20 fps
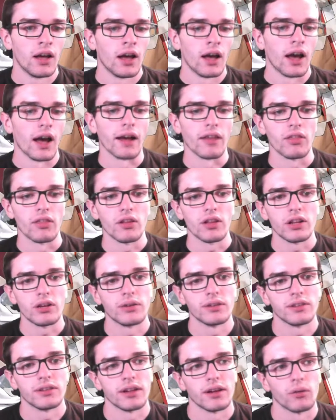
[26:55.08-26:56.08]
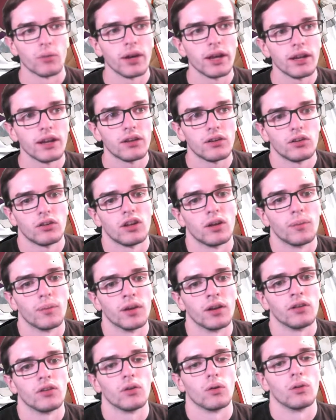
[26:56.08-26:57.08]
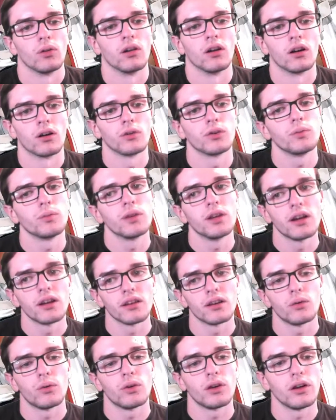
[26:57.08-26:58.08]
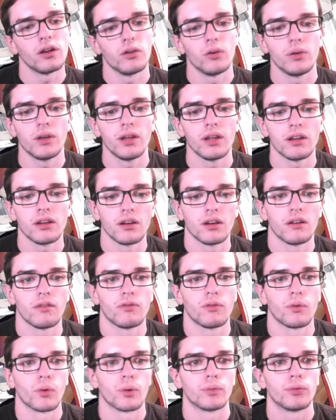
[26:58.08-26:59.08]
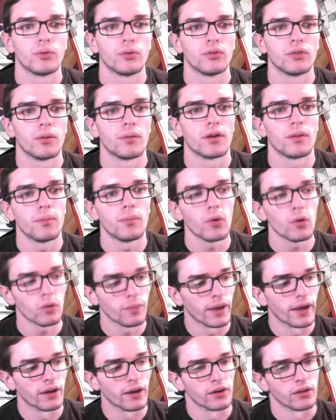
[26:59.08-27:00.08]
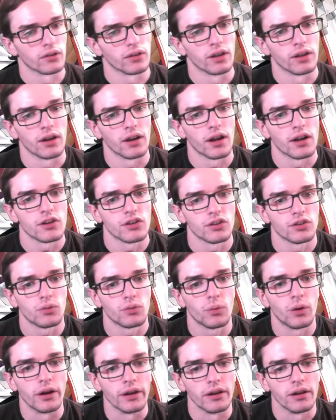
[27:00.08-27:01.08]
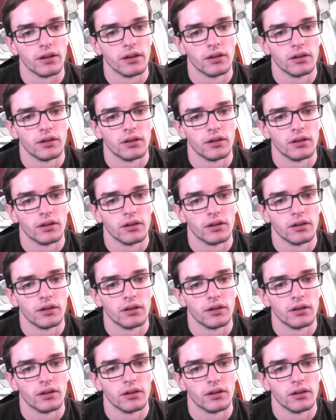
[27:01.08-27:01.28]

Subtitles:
The only reason I waited to summon so long was because I wanted to get enough orbs to summon on both banners and not just one.